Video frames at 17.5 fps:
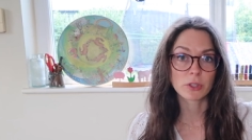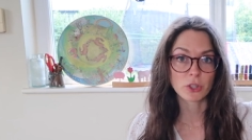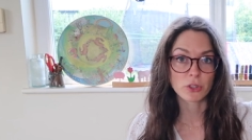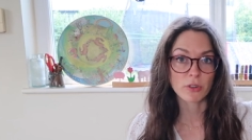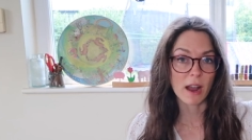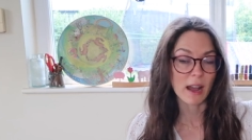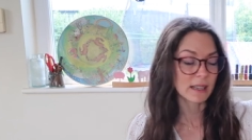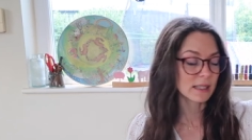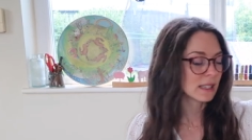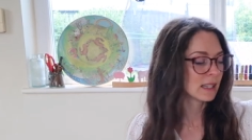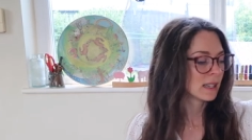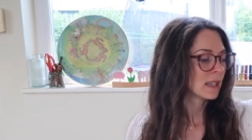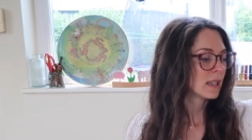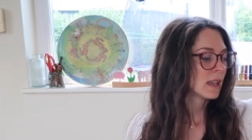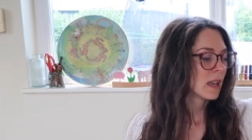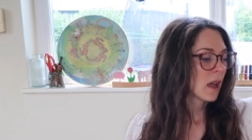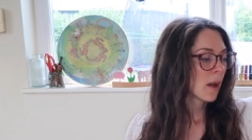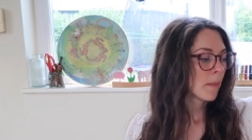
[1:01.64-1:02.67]
trug,
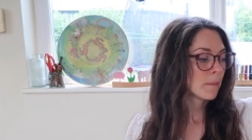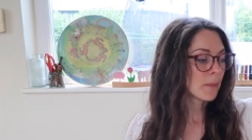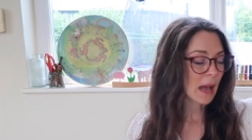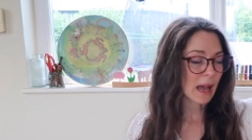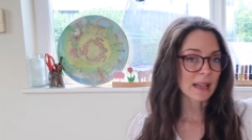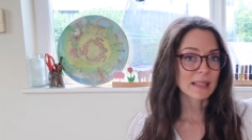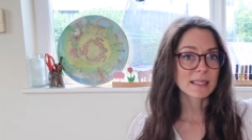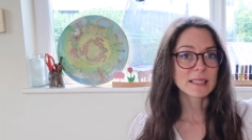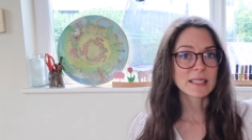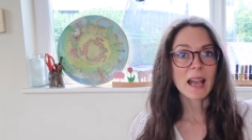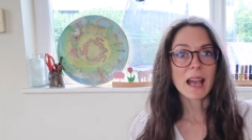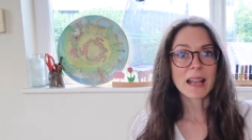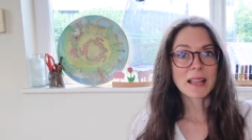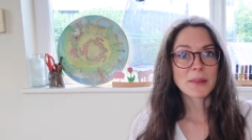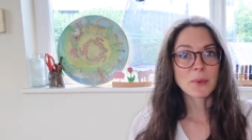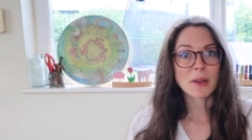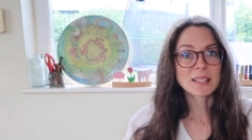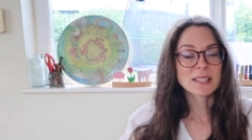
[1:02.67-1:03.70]
but
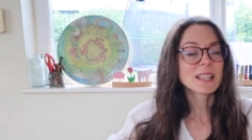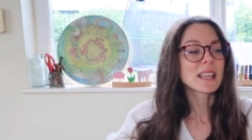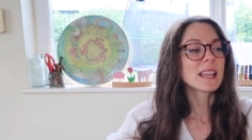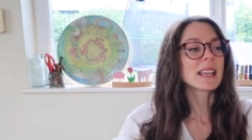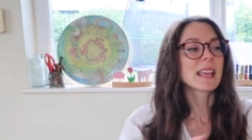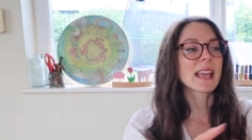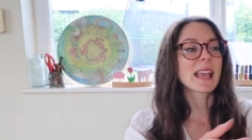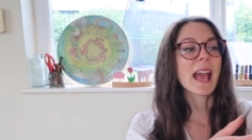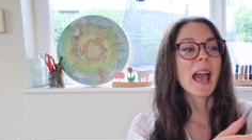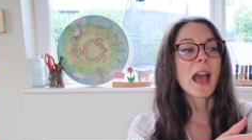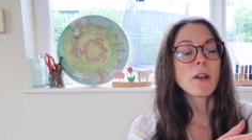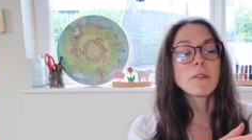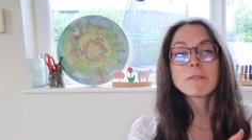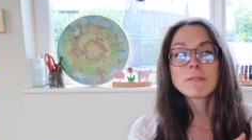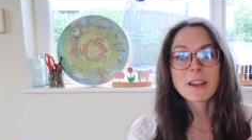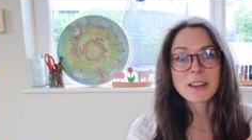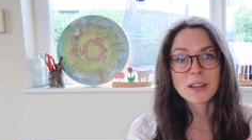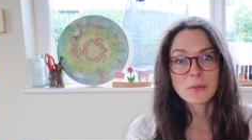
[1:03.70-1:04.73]
I was thinking how
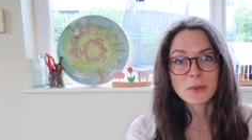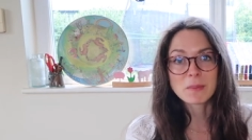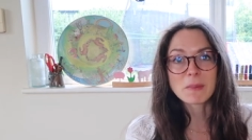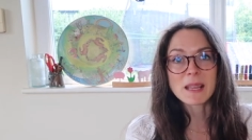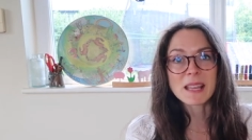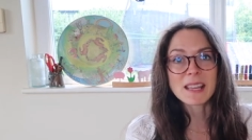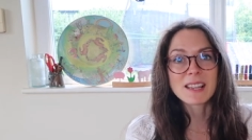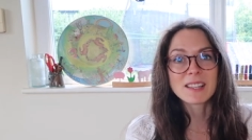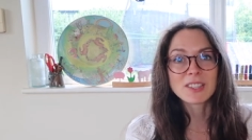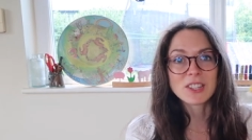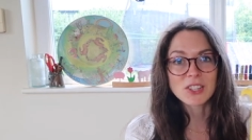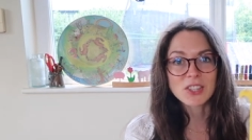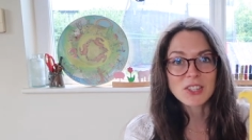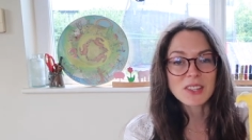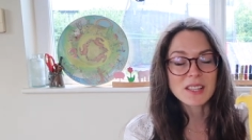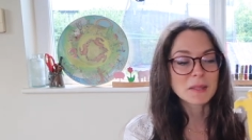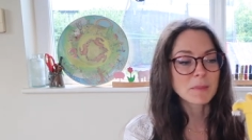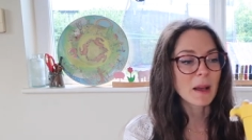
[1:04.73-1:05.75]
fun it would be to
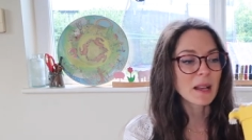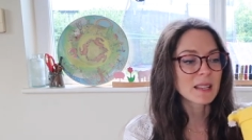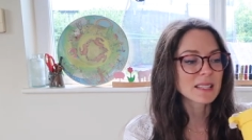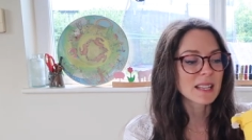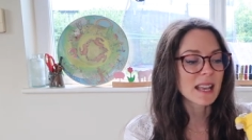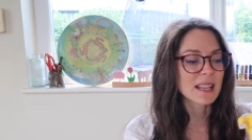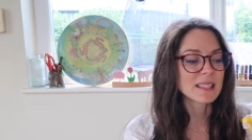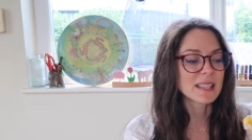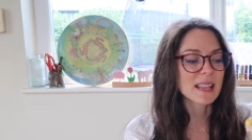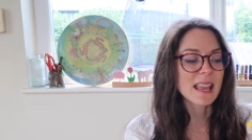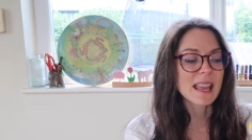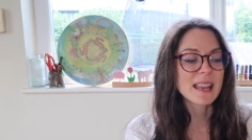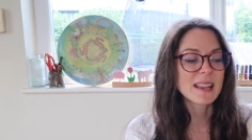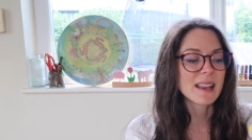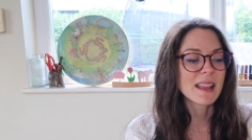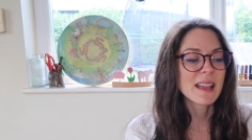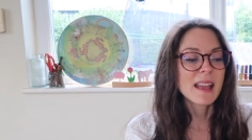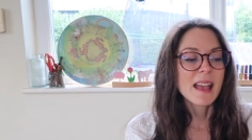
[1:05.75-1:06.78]
do these baskets
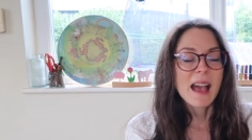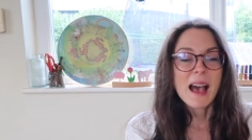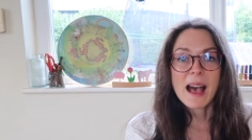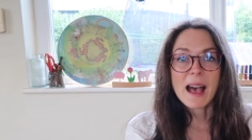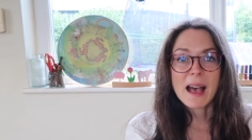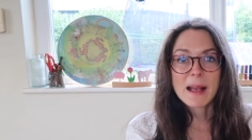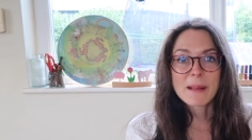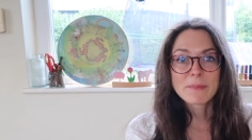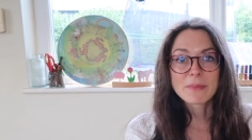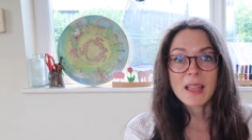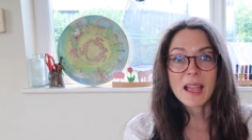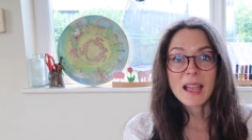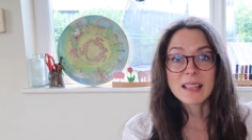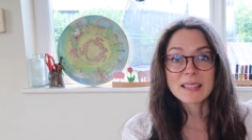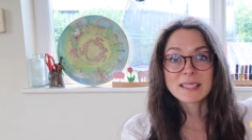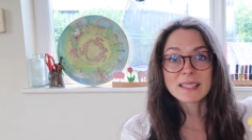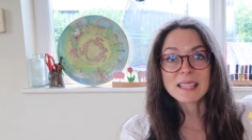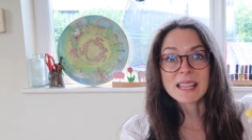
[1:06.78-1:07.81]
in um,
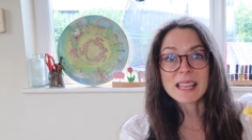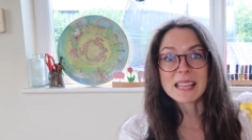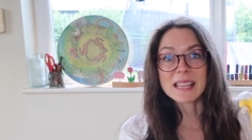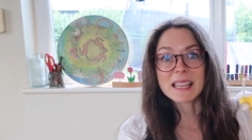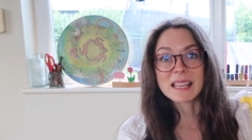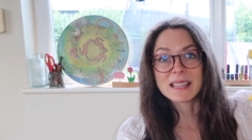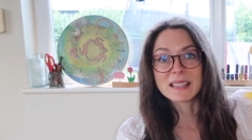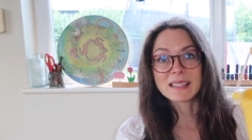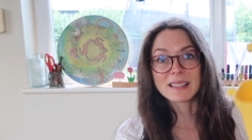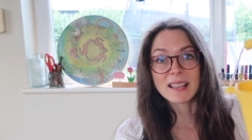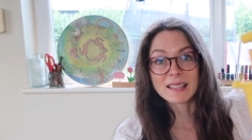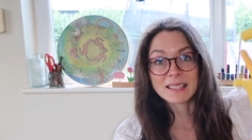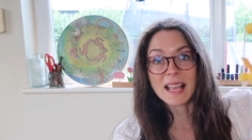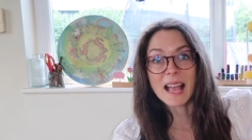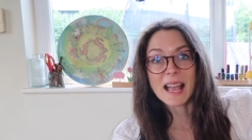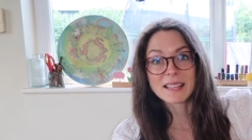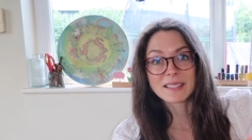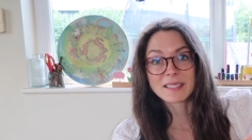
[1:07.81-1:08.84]
a sea, a
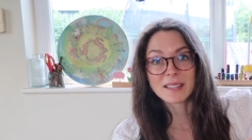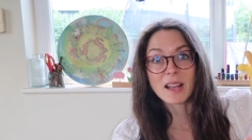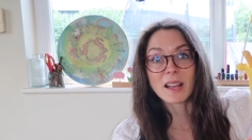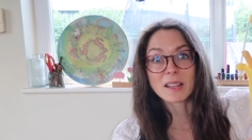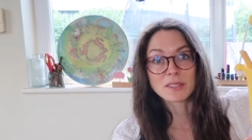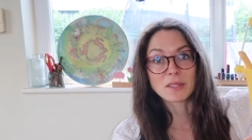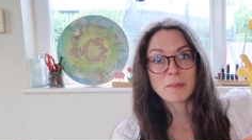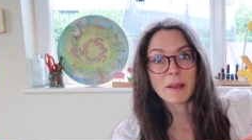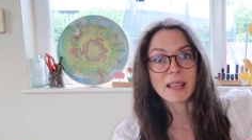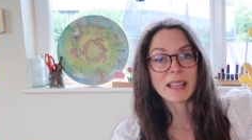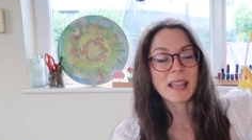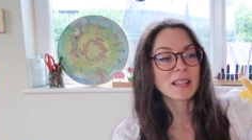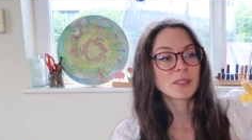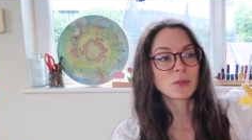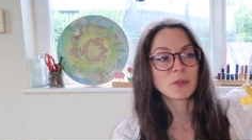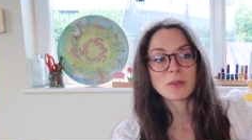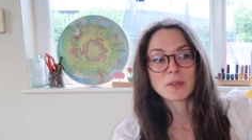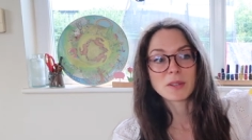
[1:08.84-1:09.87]
sand castle
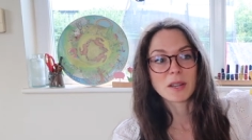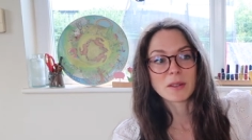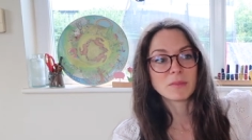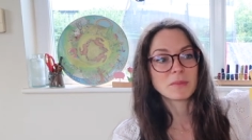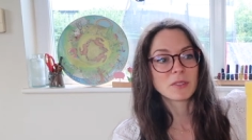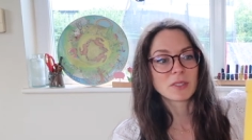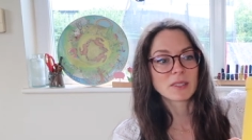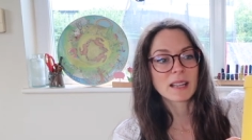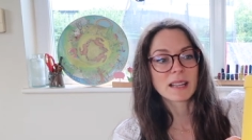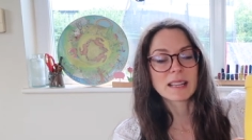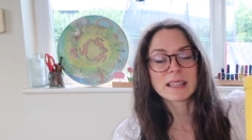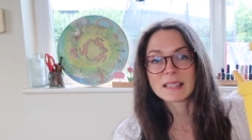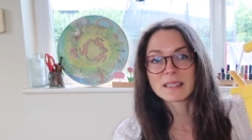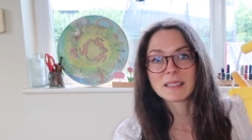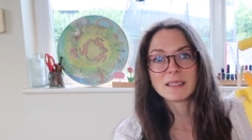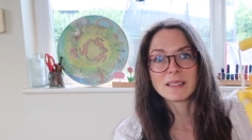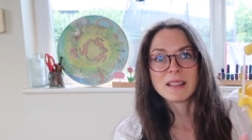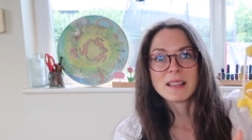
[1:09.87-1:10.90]
bucket, or you know, just like a
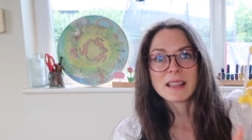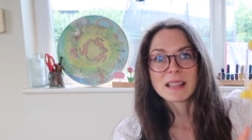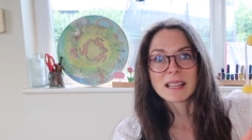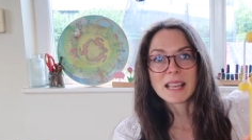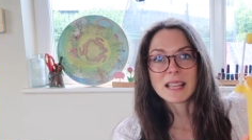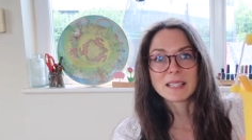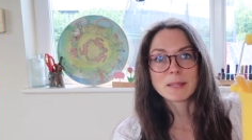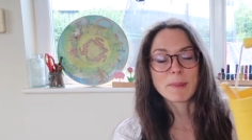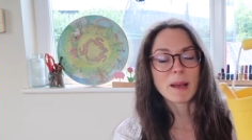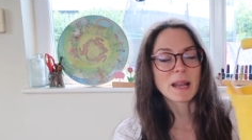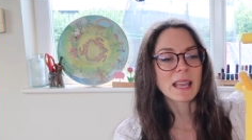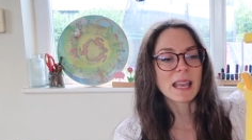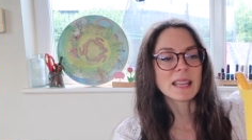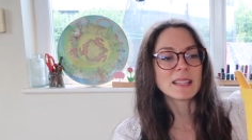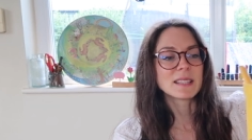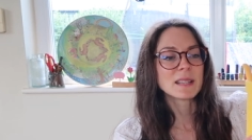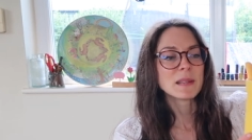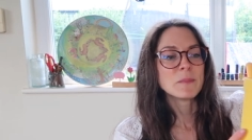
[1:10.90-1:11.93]
little kid's
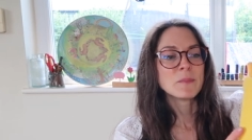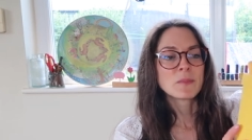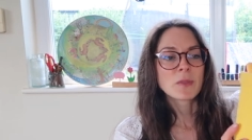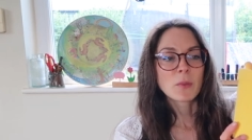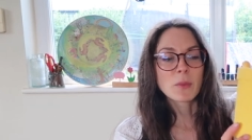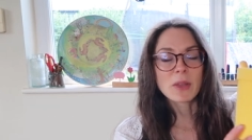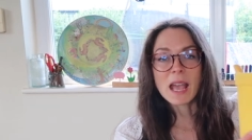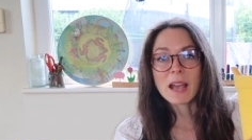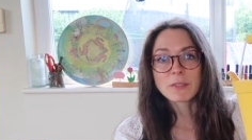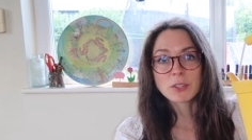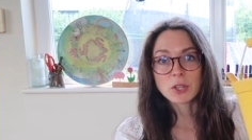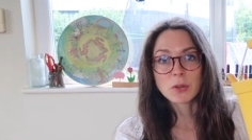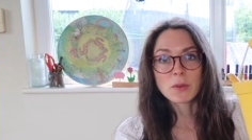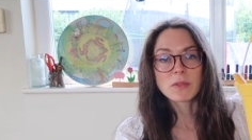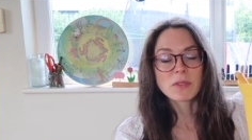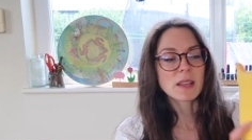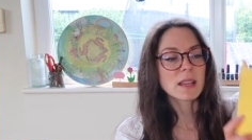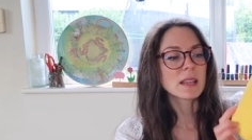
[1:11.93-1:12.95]
bucket. We have
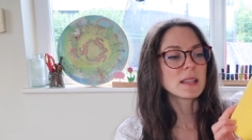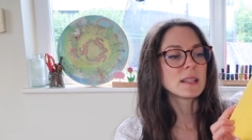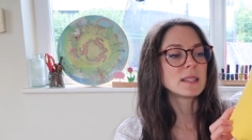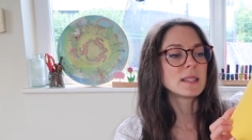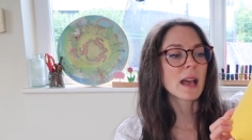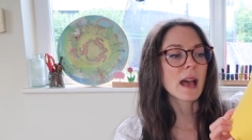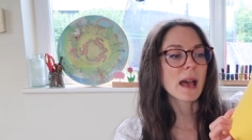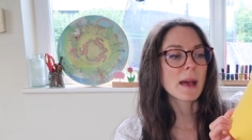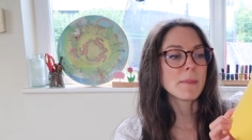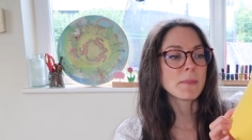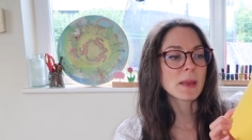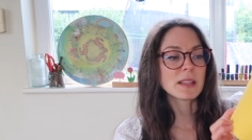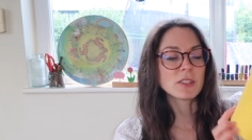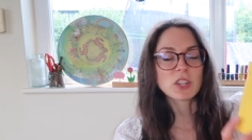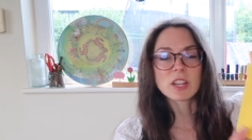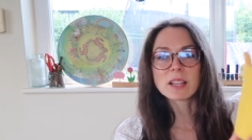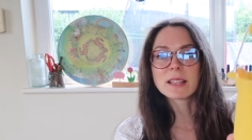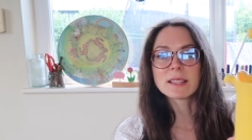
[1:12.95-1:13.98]
two of these uh,
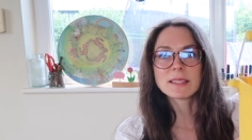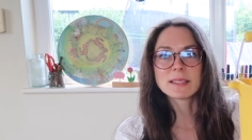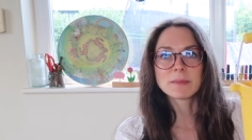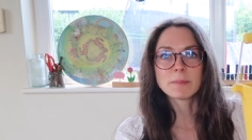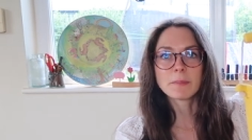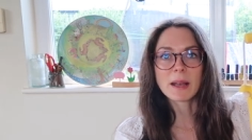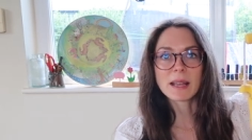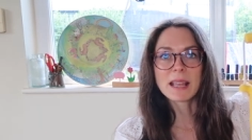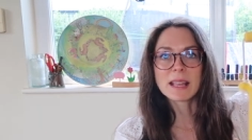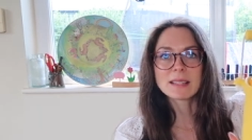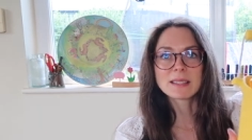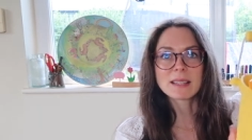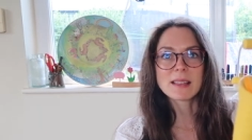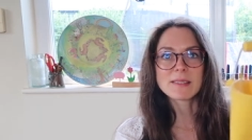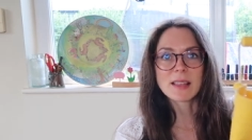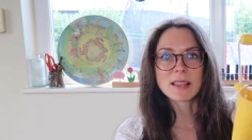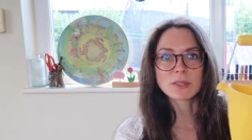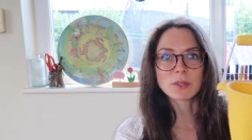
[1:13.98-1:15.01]
Bigjigs buckets,
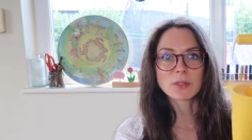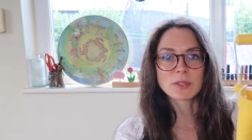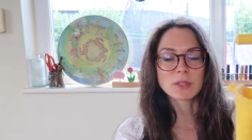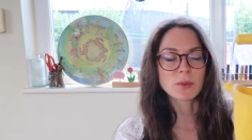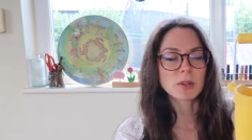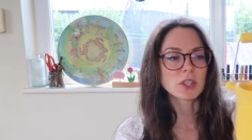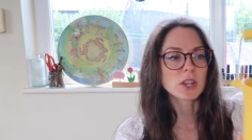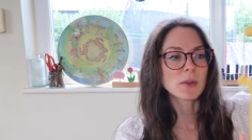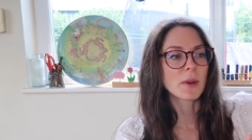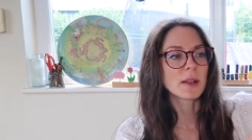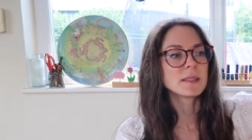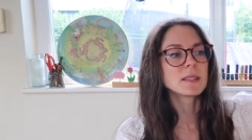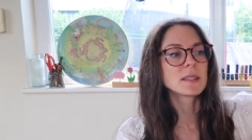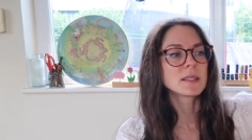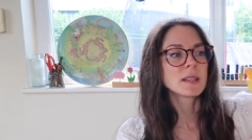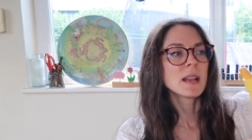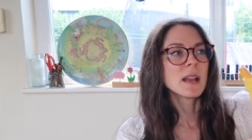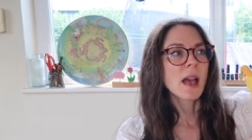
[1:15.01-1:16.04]
and they're sort of squishy
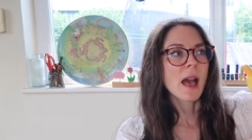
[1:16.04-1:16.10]
ones,